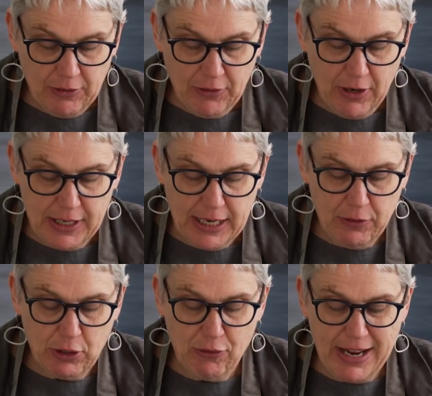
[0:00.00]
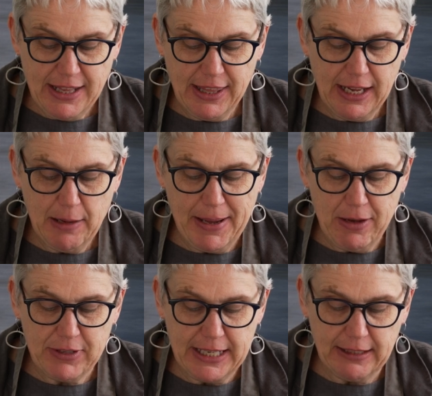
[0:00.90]
Right, now the great thing
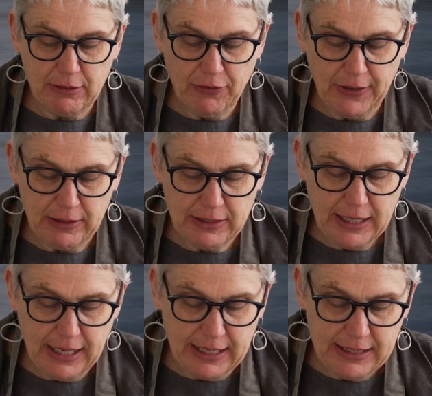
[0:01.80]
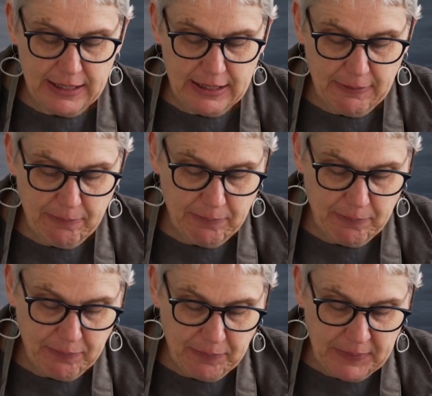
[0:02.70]
about Needlefelt is
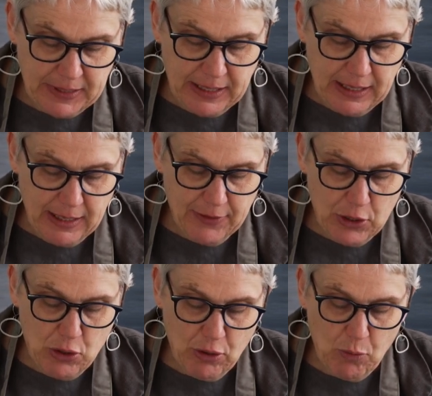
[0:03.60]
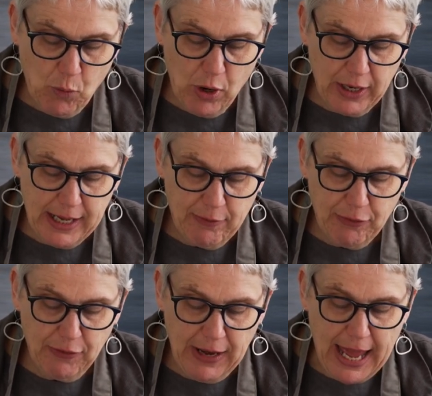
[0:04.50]
that you can work it
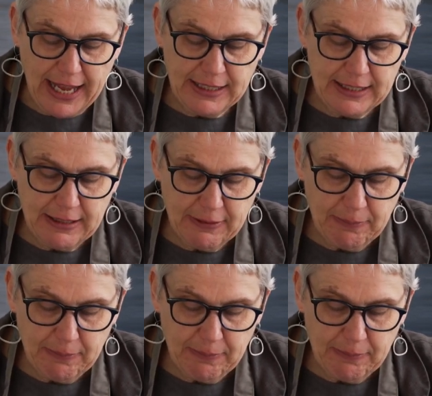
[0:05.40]
flat,